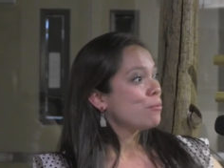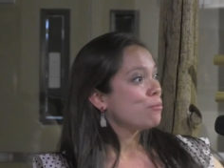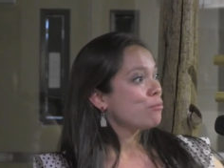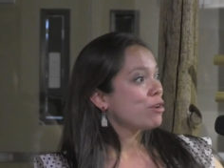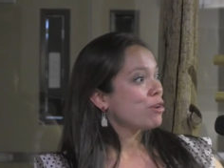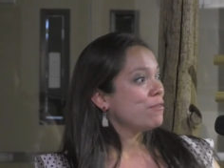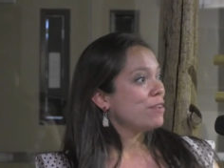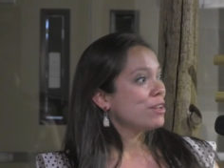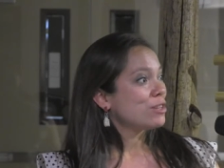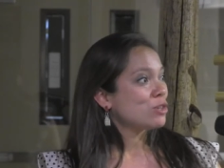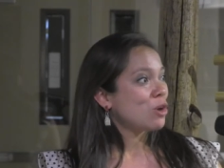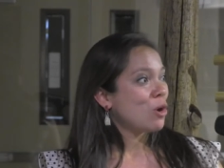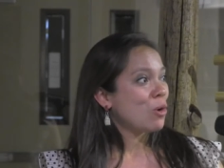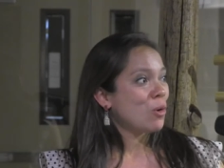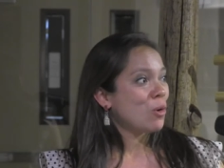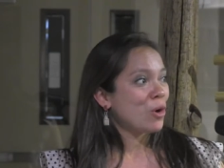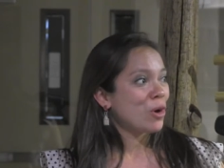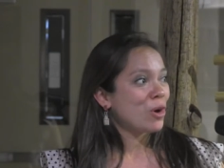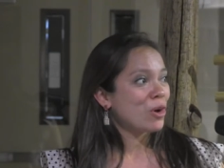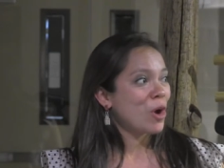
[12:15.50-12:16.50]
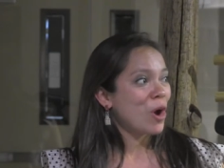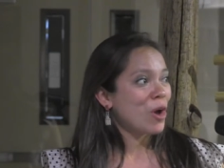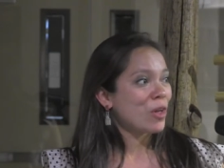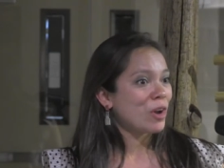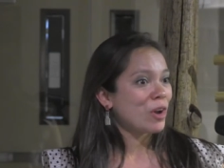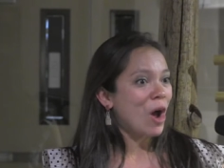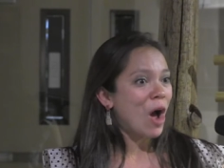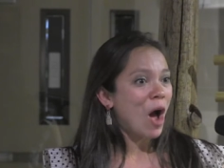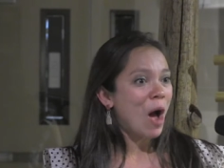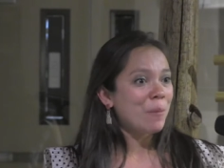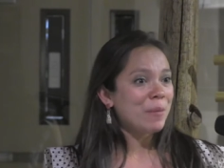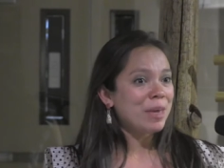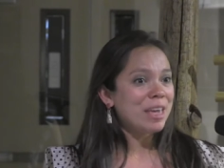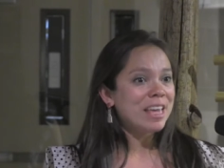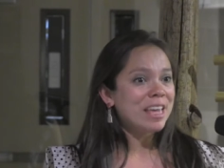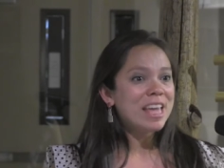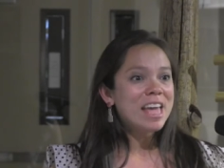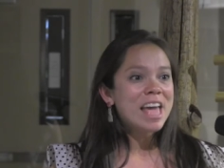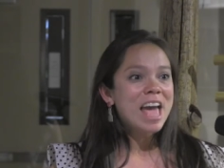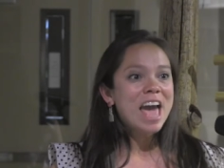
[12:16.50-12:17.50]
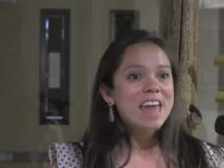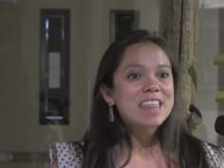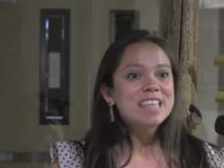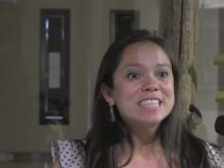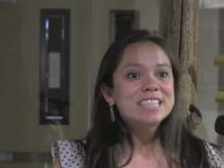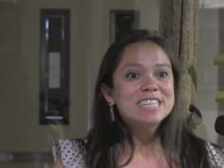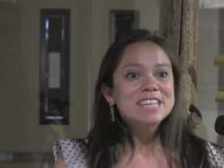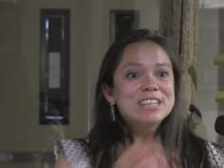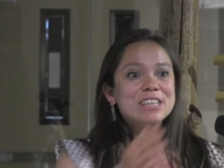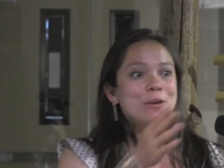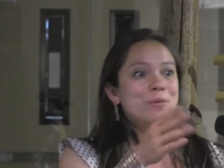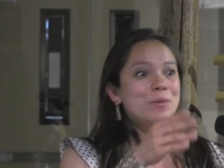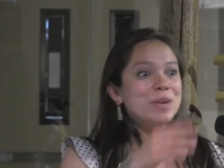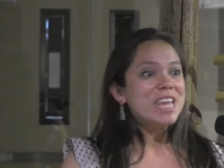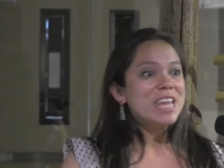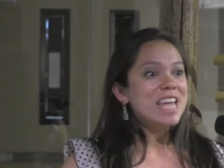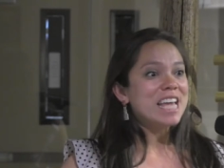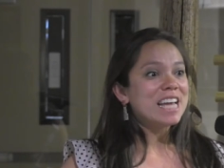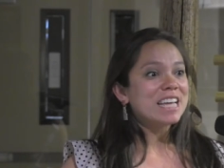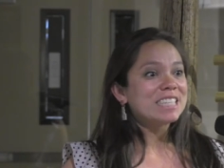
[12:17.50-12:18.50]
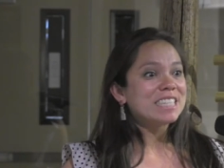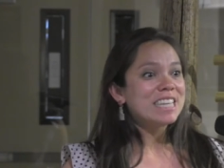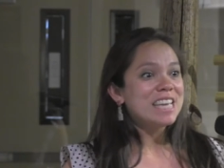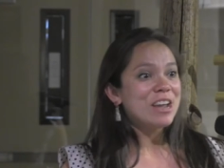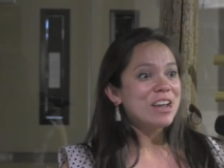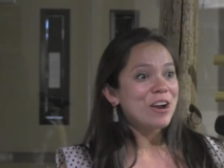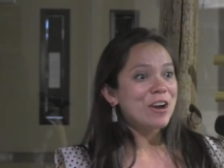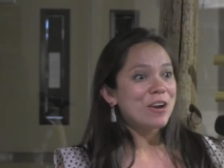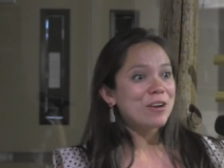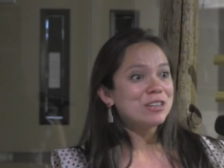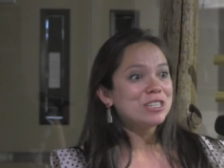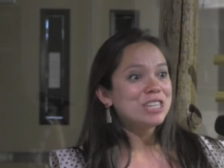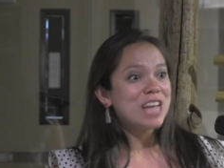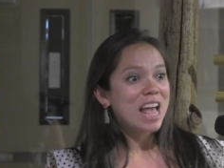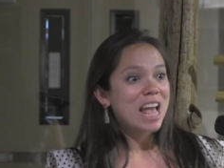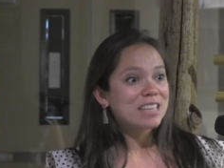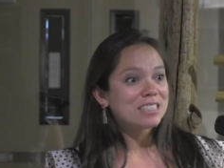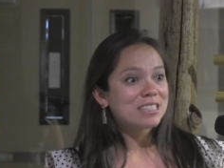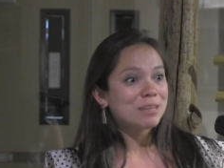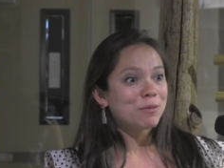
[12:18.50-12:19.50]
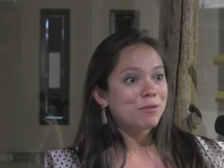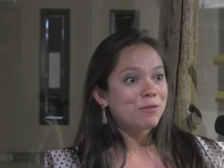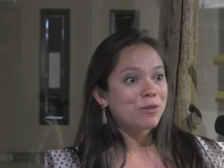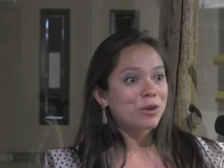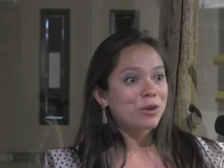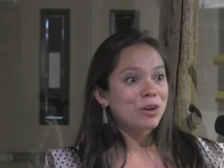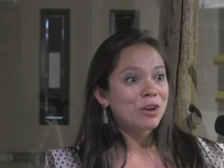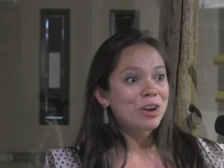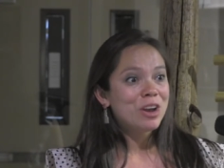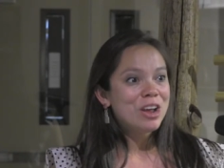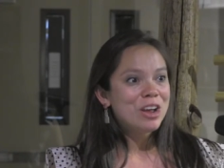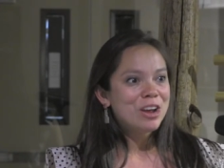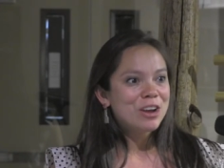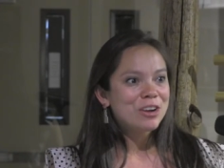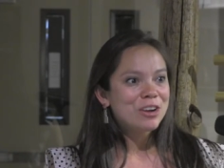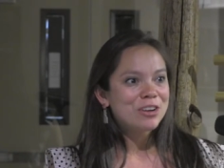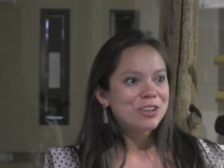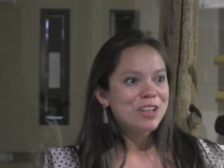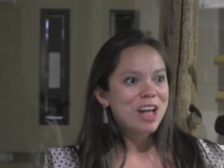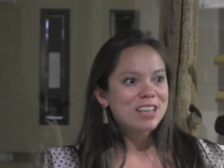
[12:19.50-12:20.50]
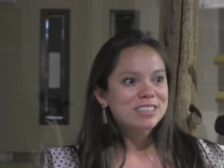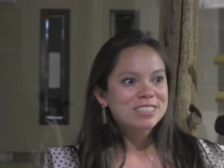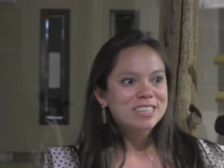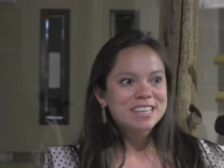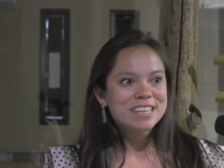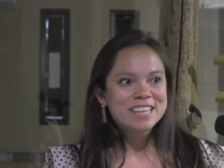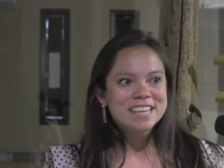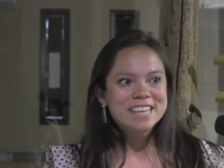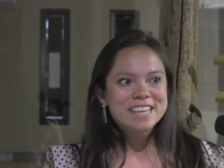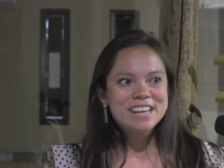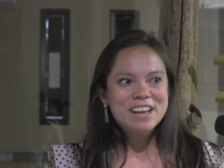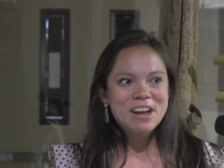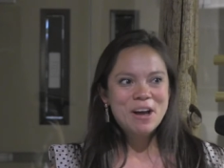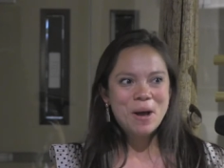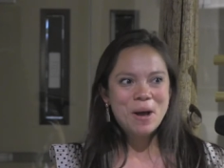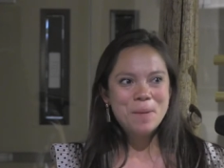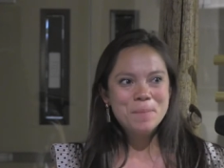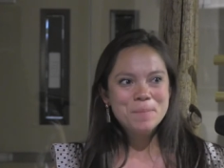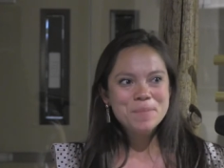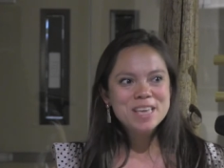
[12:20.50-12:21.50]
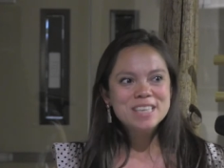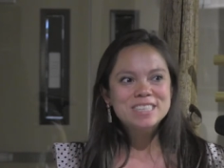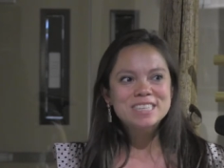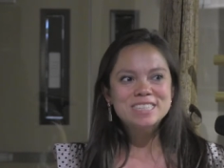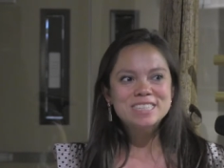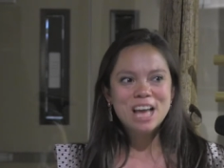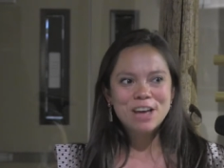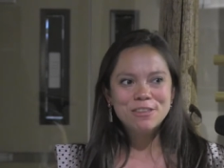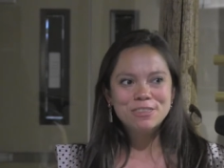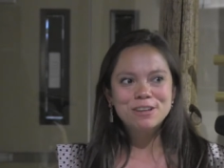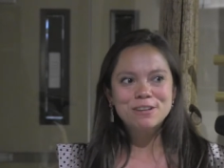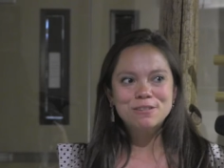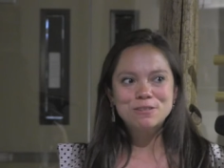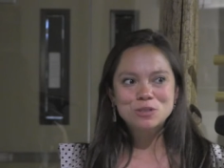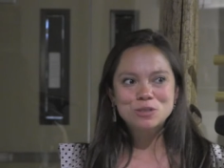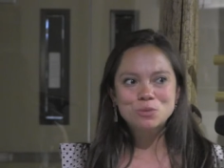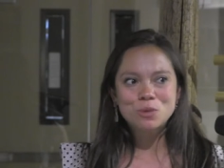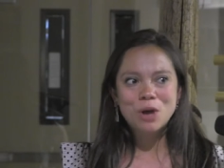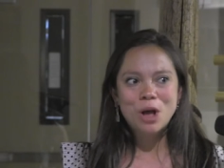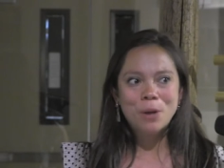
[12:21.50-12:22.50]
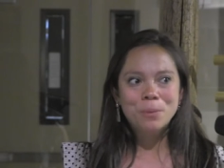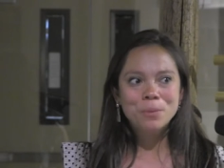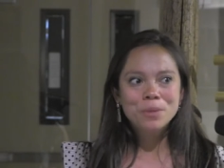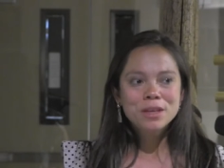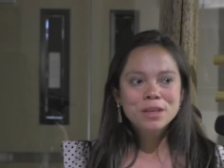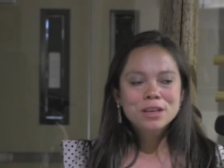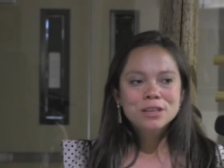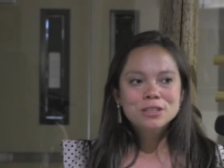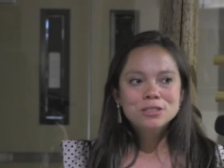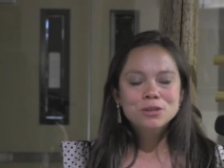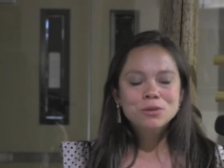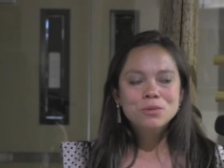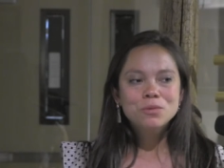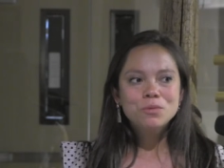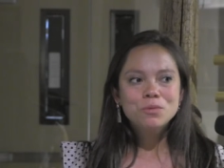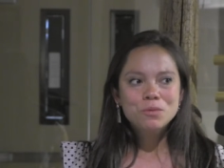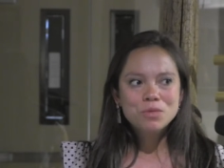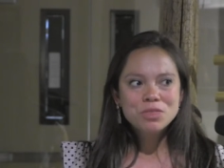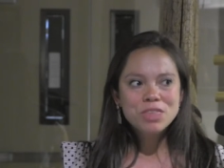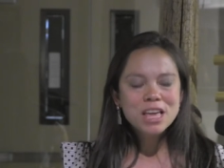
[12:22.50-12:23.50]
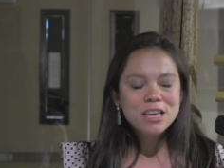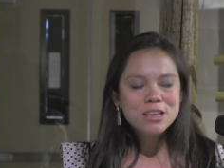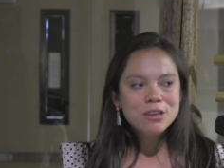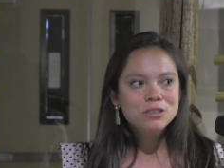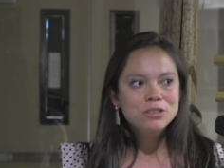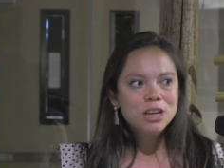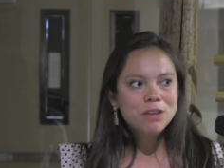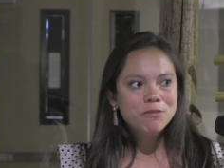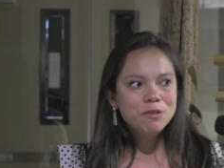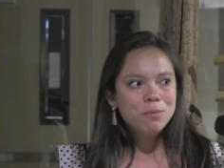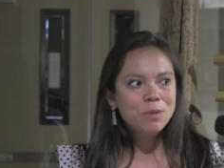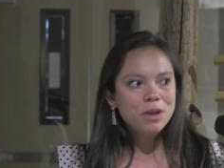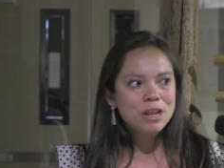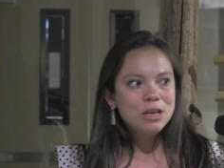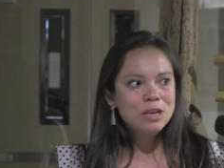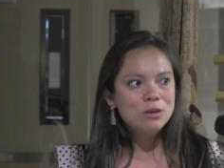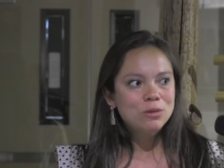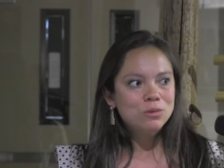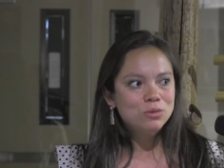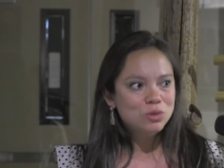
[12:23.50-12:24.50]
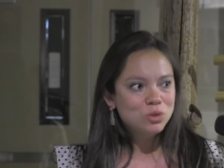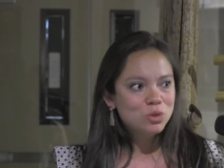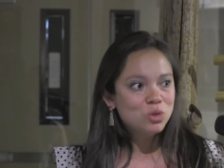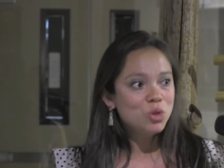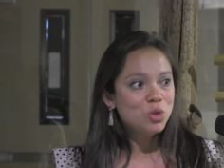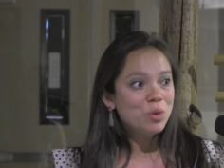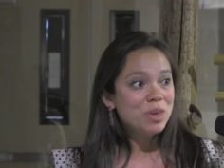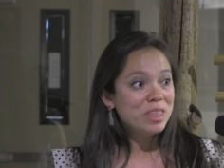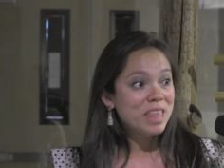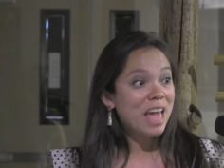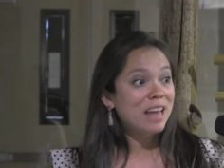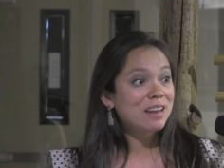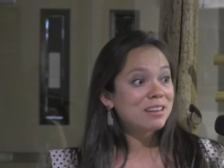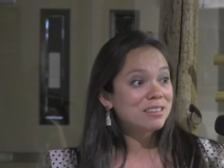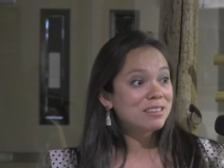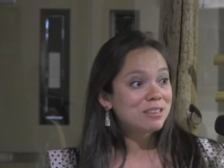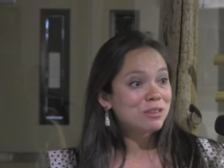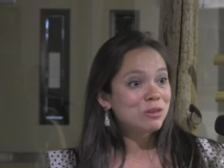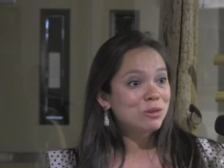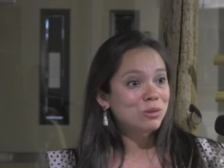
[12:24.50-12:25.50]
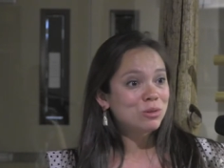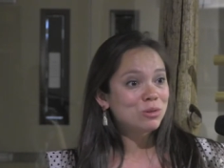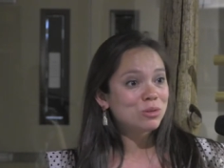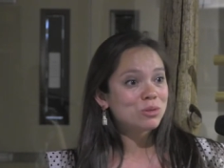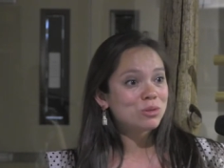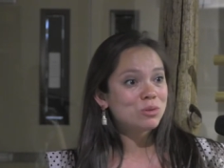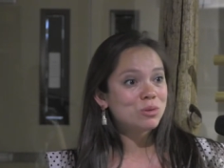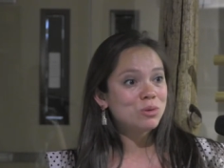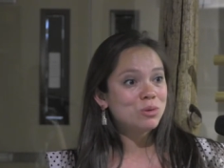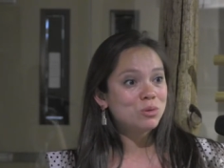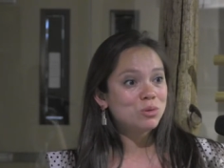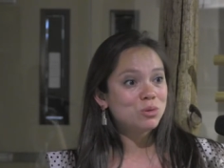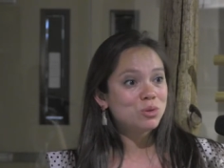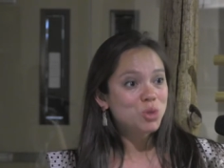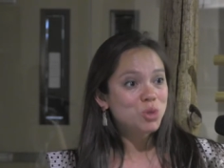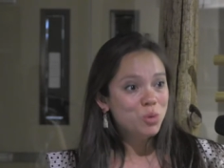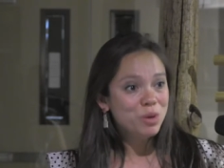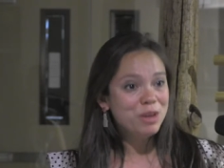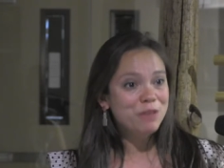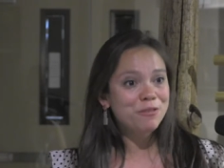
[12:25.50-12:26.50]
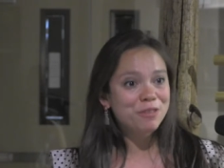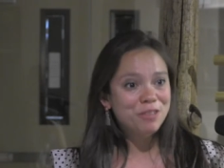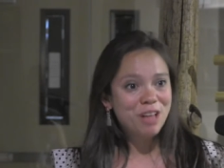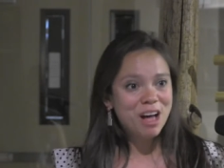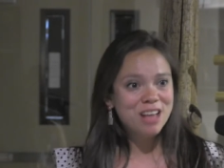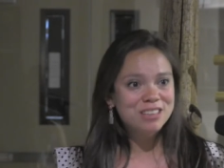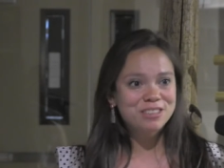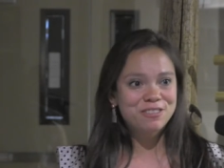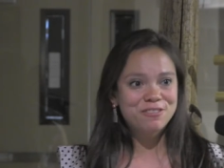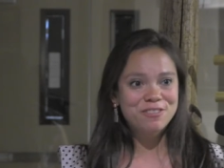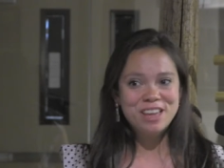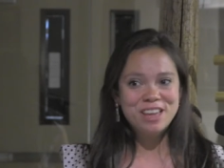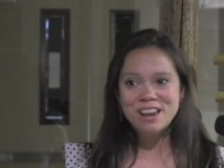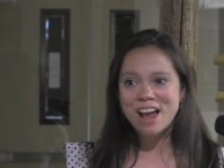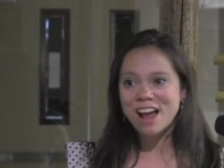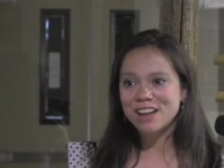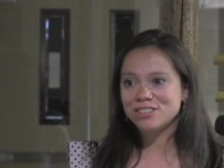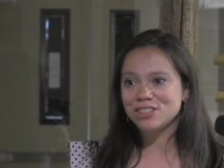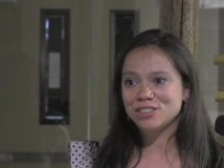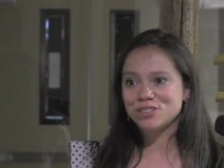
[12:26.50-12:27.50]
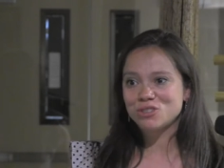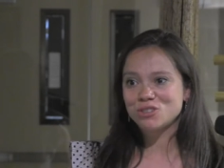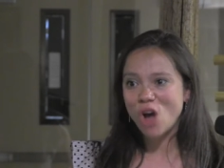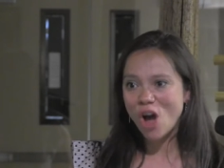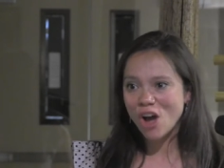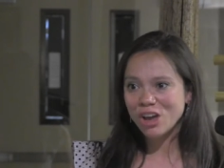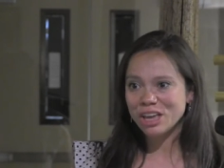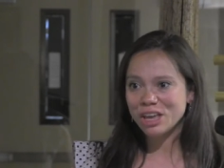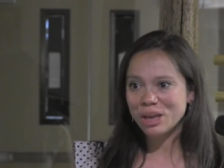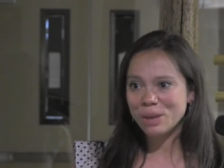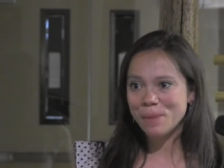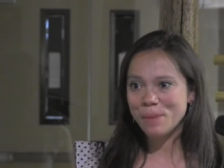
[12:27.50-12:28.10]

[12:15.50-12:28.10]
previous cohort, Carla Ami, Delia Lanika is here. She has some of her, her classic um, pieces out there as well. So thank you to everybody who's doing that, who's, who's doing philosophy, not just talking